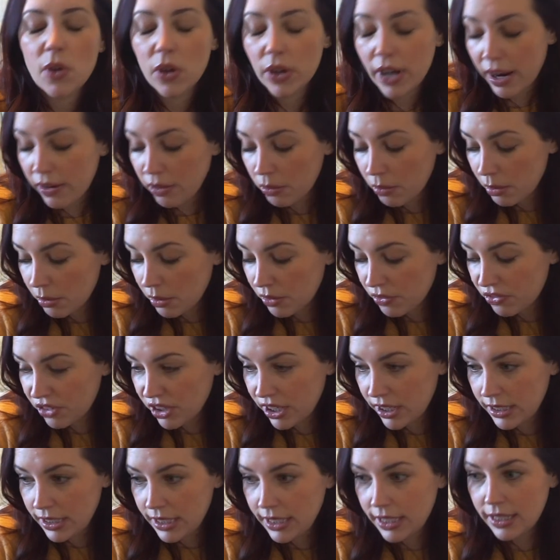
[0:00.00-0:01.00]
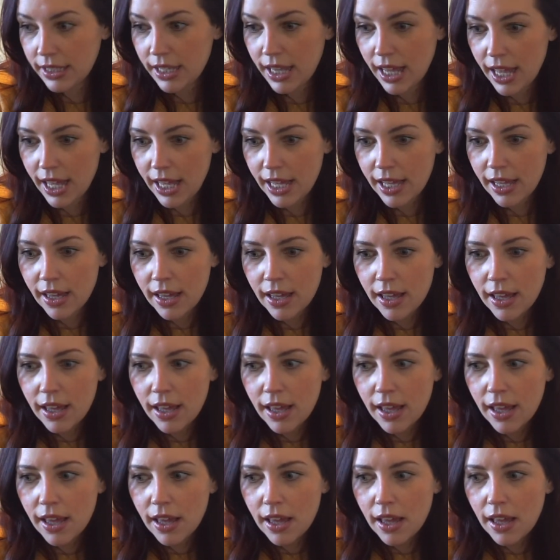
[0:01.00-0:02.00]
And I remember feeling like
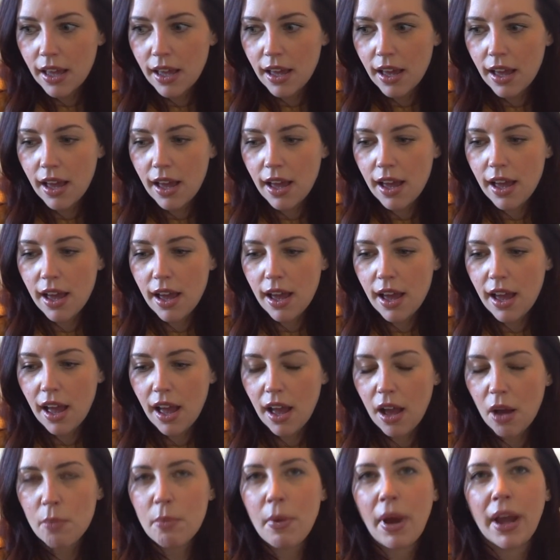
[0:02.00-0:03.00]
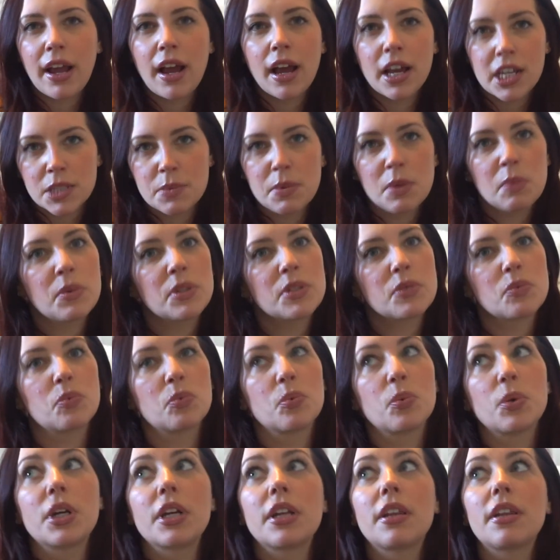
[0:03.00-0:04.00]
my husband was
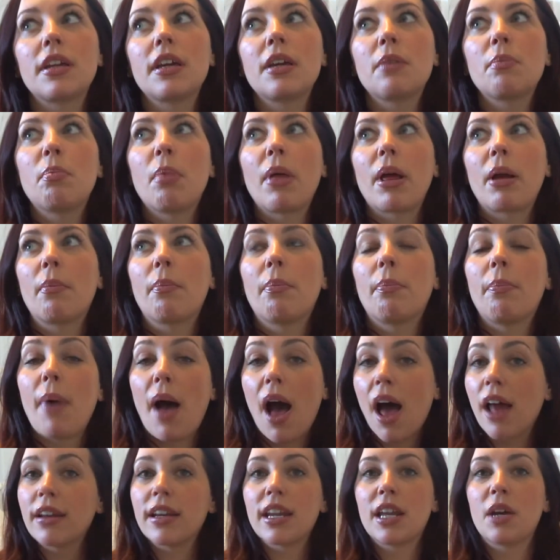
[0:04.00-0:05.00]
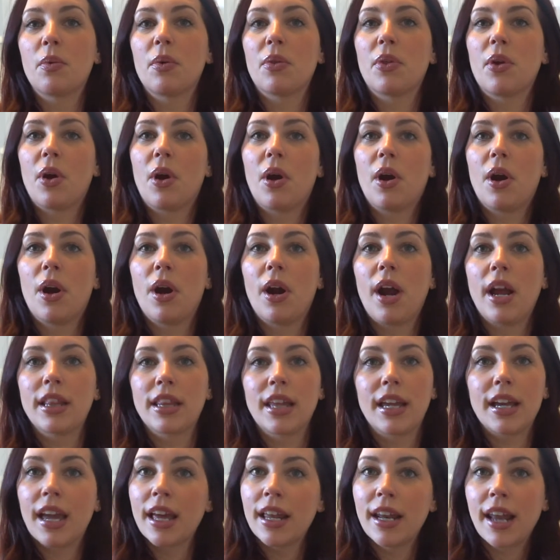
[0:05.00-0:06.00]
really like bonding with her and
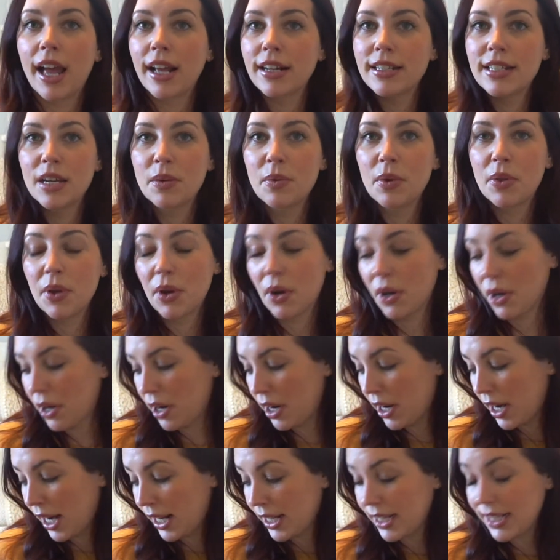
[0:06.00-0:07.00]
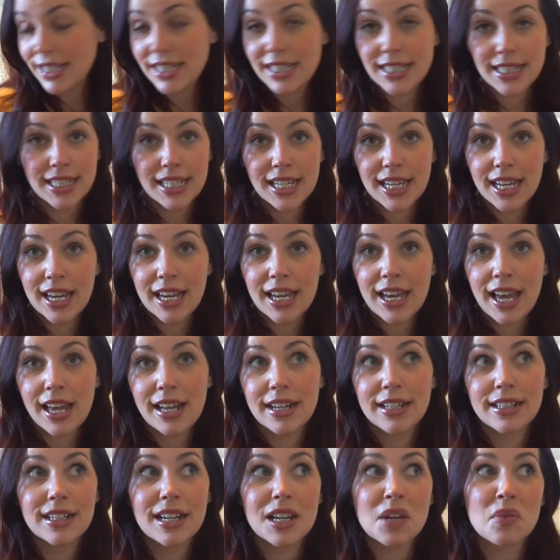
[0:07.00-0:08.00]
like connecting with her, and I could see it,
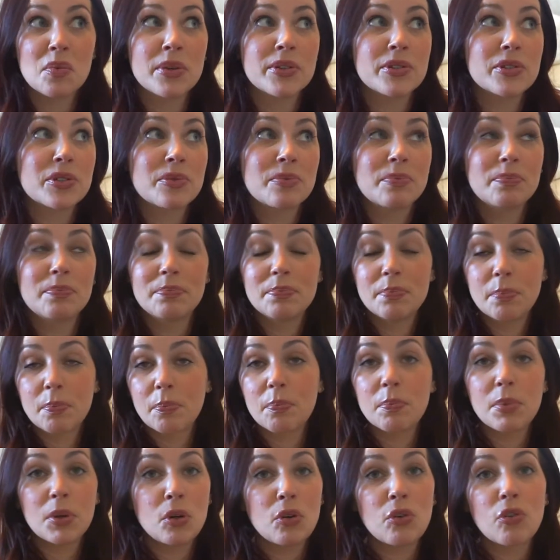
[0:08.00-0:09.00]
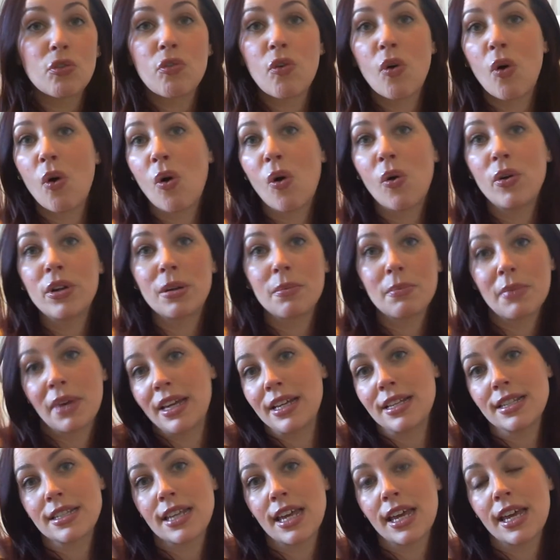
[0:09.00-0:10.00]
and it was beautiful and
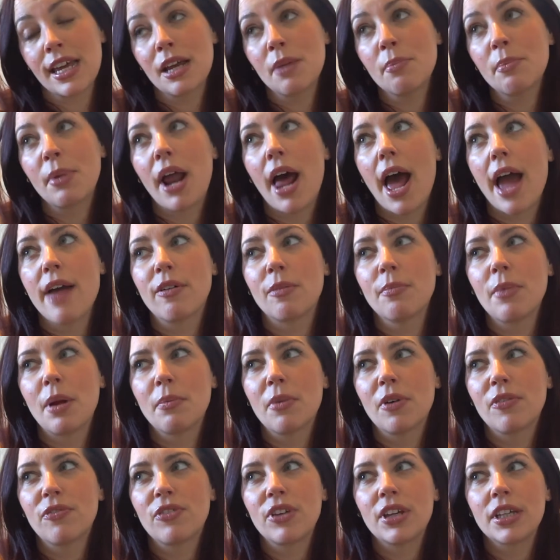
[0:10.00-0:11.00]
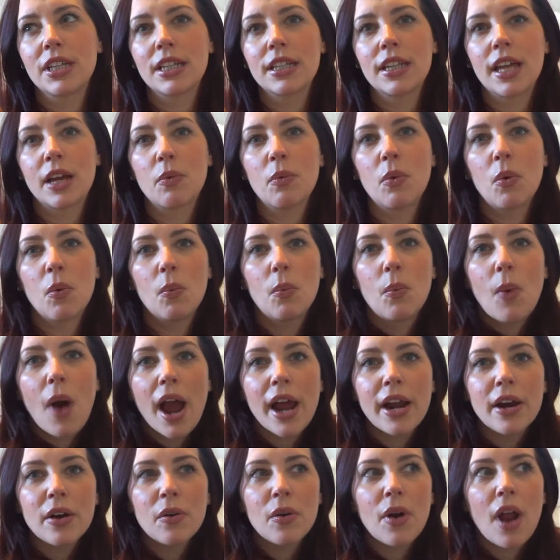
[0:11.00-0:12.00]
amazing. But I remember feeling like, well,
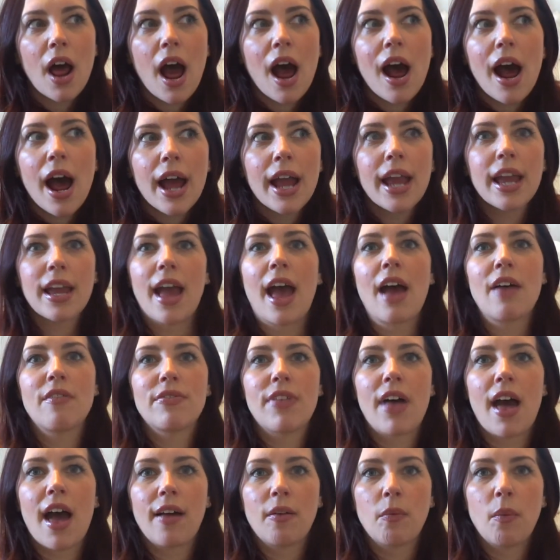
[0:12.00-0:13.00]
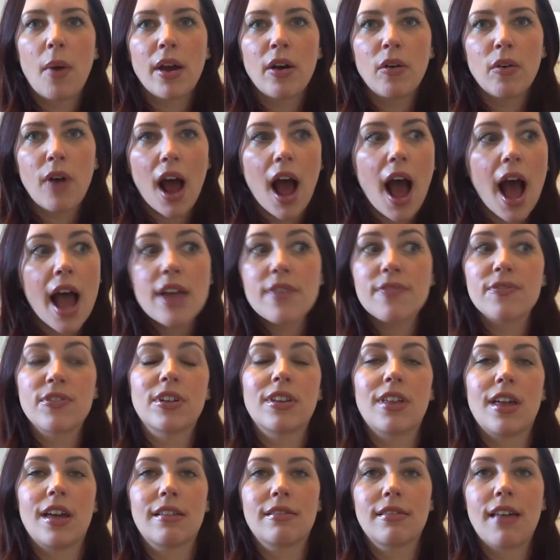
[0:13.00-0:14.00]
why don't I have that? Why don't I feel
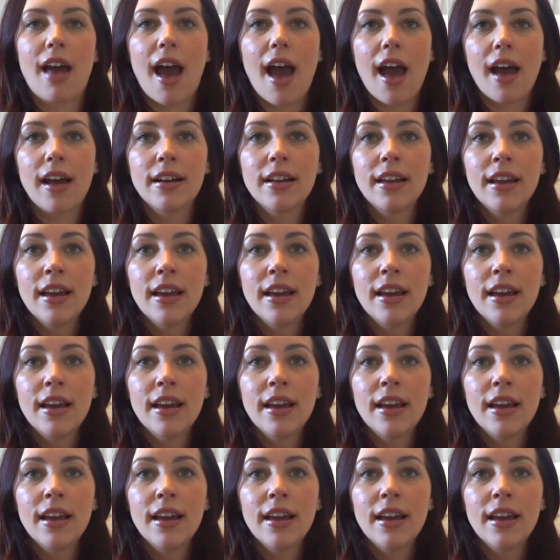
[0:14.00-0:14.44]
like that?